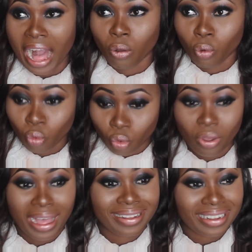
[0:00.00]
I'll
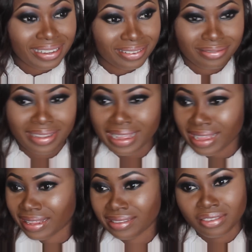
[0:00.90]
go.
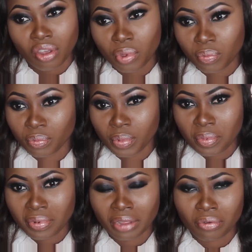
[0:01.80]
I tell people
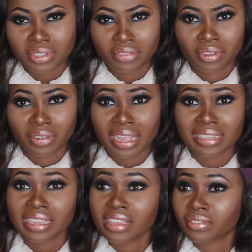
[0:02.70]
like, what
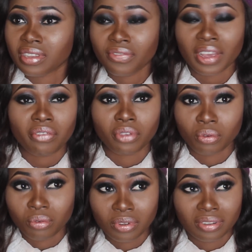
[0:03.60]
if I have a
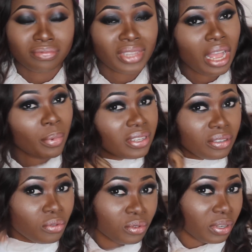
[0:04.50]
cook, I might
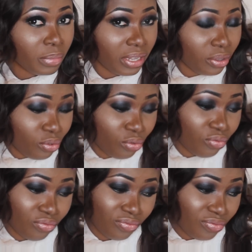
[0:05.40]
still go to the market though.
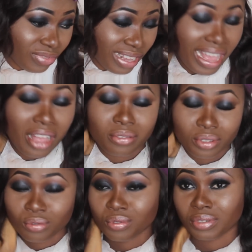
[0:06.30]
I'll
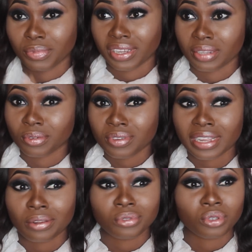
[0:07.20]
still go to the market because
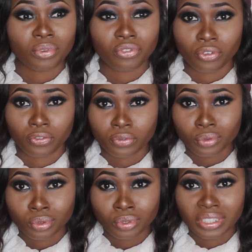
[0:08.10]
I love shopping for
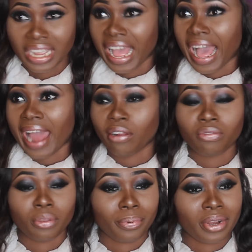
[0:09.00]
food. I
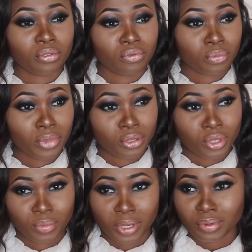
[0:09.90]
love the price of
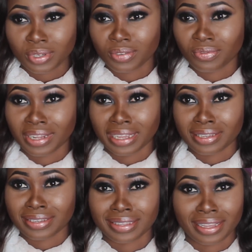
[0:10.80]
tomatoes. My husband is even like,
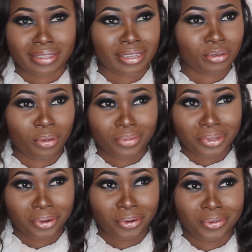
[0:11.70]
he's like, there's
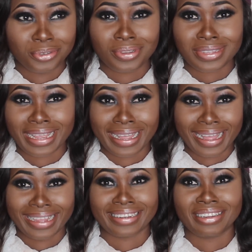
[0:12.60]
something wrong. You just like
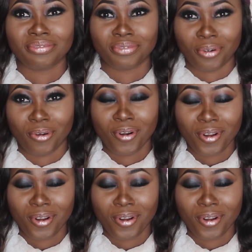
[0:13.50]
haggling for.